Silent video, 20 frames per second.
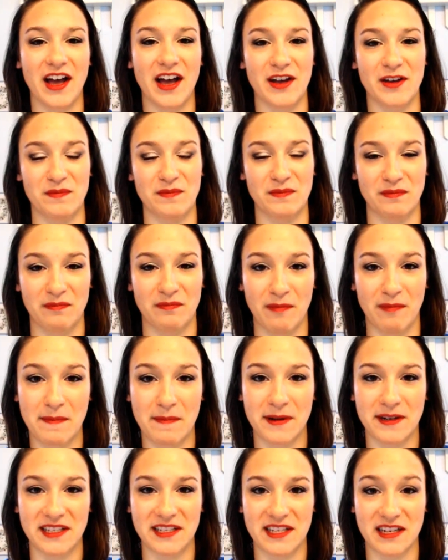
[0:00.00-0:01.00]
now.
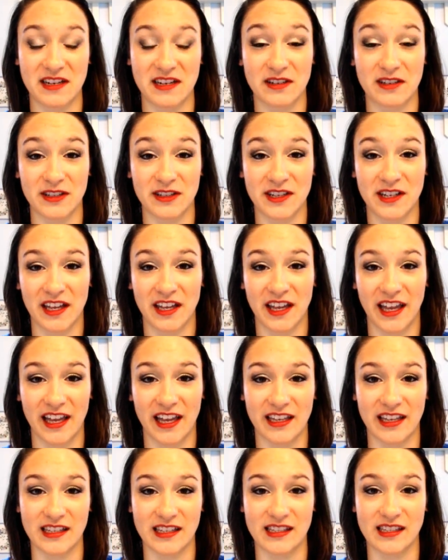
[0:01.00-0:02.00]
My particular look
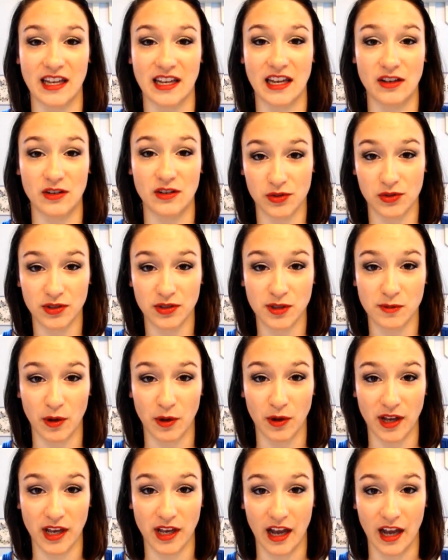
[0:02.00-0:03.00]
is a neutral
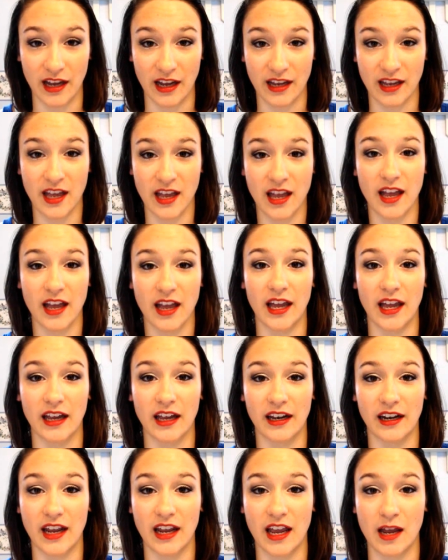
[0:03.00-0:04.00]
smoky eye
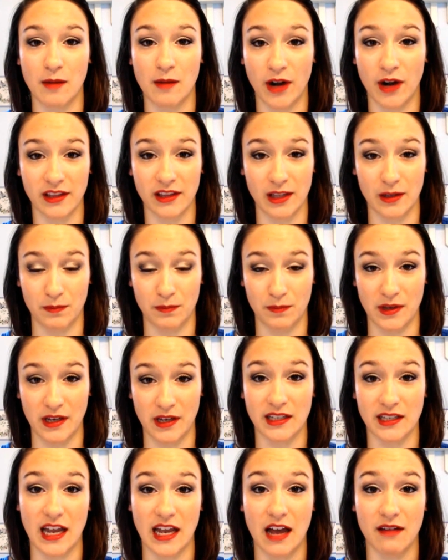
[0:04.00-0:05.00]
and a bright lip
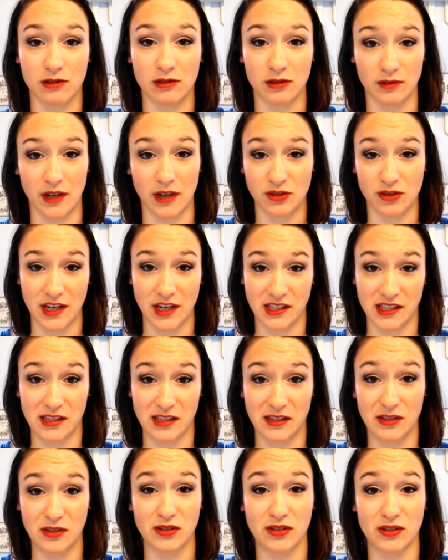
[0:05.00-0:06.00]
because I have a red
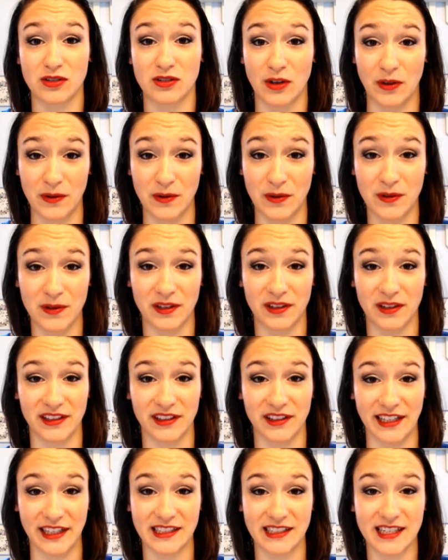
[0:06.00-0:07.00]
dress. So
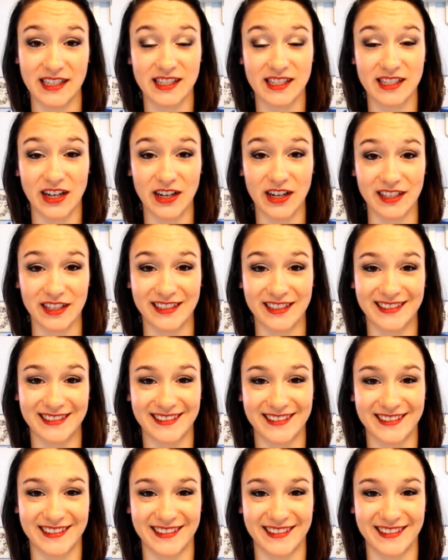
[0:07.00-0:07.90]
let's get started.